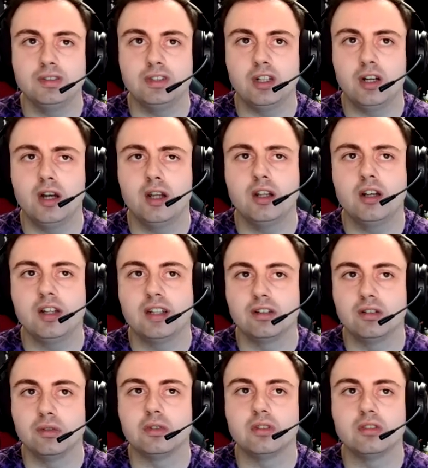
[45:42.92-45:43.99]
I like
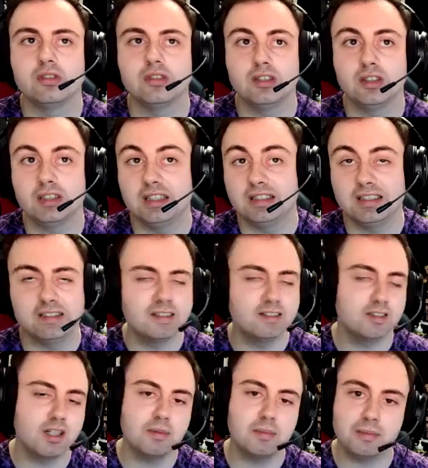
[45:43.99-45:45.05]
all like there's
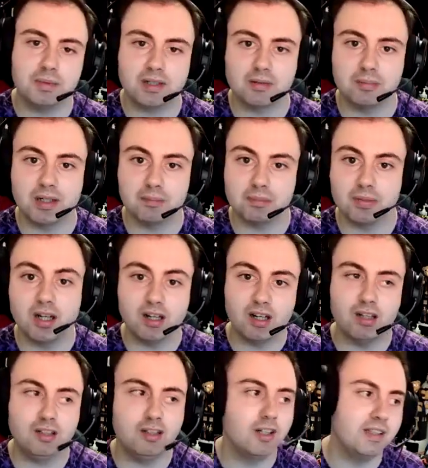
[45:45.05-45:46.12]
so many we can pick, but
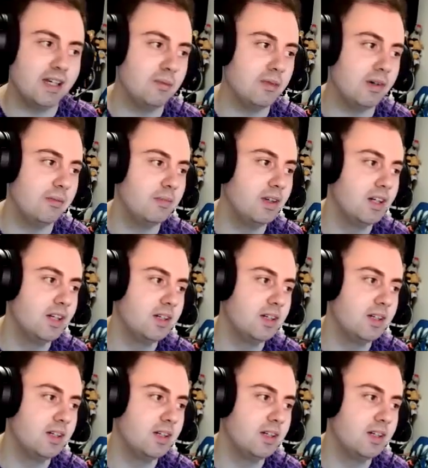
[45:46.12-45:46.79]
I like that one